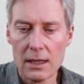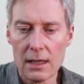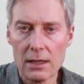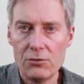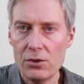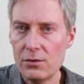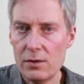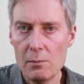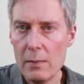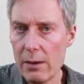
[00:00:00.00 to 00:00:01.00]
uh, due to
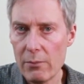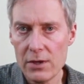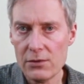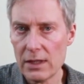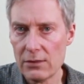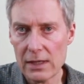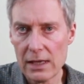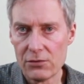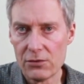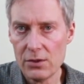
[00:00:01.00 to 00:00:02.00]
the memories
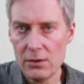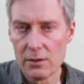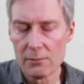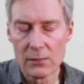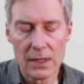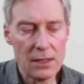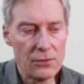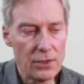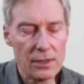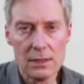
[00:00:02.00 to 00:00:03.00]
attached to them. And
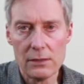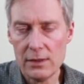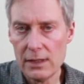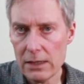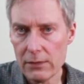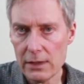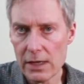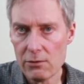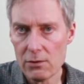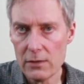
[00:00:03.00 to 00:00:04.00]
certainly for David, the
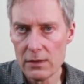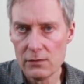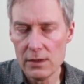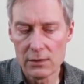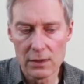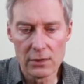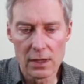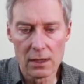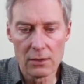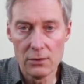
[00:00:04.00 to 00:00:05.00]
owner of this, this
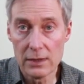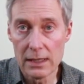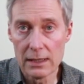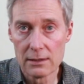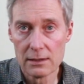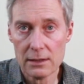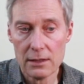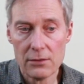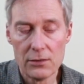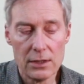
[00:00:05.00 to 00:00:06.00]
guitar, who's had it
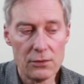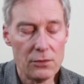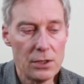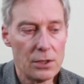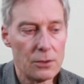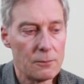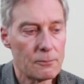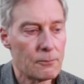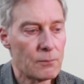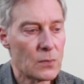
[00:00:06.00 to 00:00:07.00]
since new,
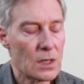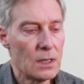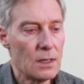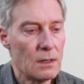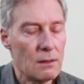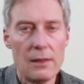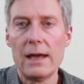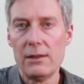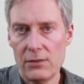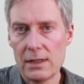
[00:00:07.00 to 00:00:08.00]

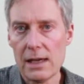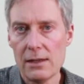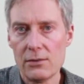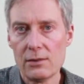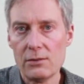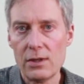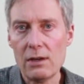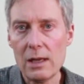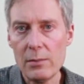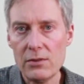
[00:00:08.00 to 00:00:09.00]
that is the case. So
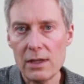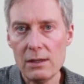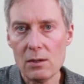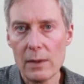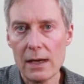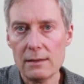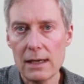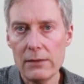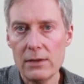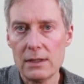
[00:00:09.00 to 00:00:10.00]
let me tell you about
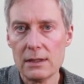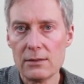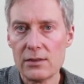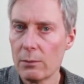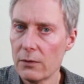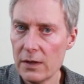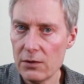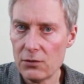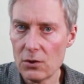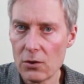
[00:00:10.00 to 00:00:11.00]
David and some of
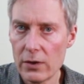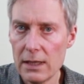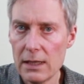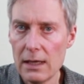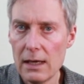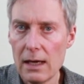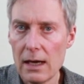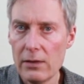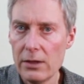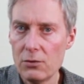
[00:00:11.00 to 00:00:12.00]
his story,
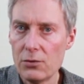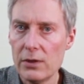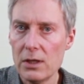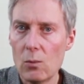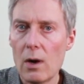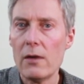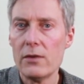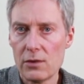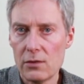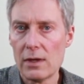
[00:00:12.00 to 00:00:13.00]
and then you'll see why
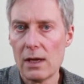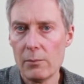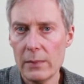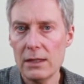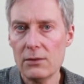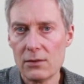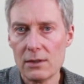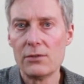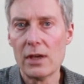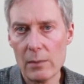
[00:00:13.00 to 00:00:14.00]
this guitar means
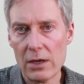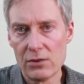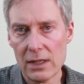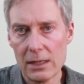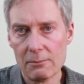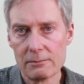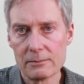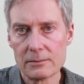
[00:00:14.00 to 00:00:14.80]
so much to him.